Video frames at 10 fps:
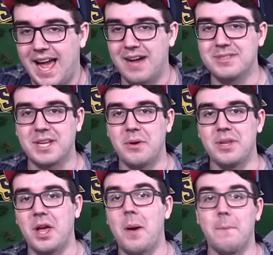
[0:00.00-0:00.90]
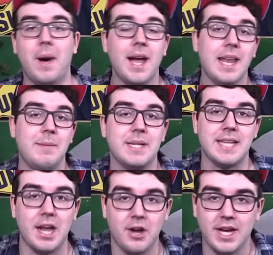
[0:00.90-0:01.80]
How's it going, y'all? My name is
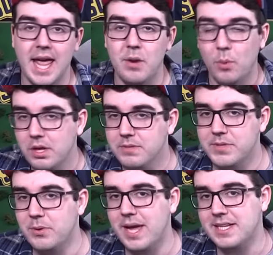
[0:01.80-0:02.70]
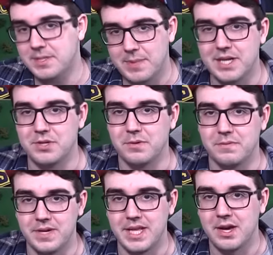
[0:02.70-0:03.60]
Eric, and welcome to a special
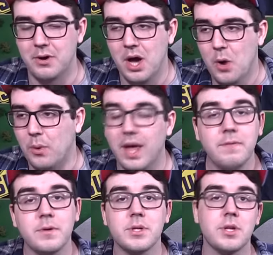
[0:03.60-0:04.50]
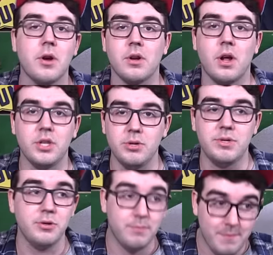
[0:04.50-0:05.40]
video. When I first started on
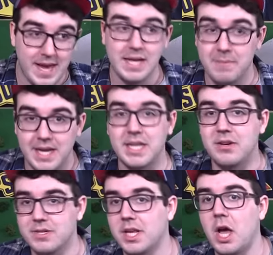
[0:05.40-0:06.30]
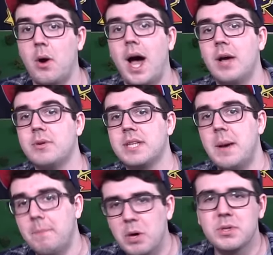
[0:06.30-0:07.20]
YouTube many, many years ago, I was
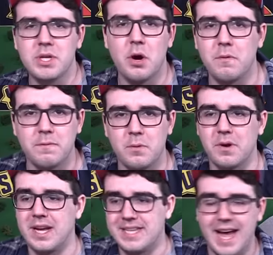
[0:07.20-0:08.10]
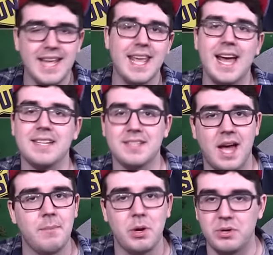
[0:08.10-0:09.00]
most known for diecast
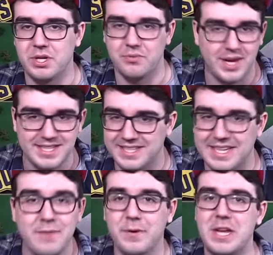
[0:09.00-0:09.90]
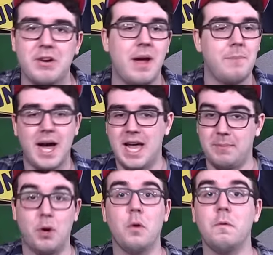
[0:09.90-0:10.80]
stop motion races. Every year, I'd buy
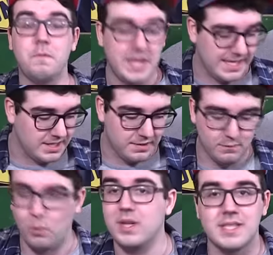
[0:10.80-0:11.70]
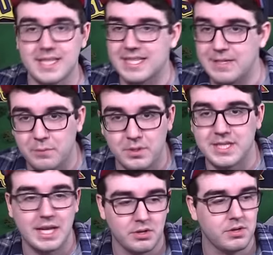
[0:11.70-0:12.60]
up a whole fleet of 164
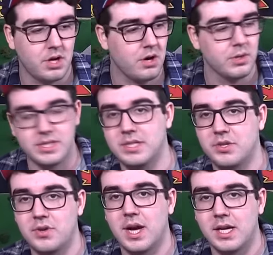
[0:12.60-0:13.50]
scale car. Oh, this is a truck.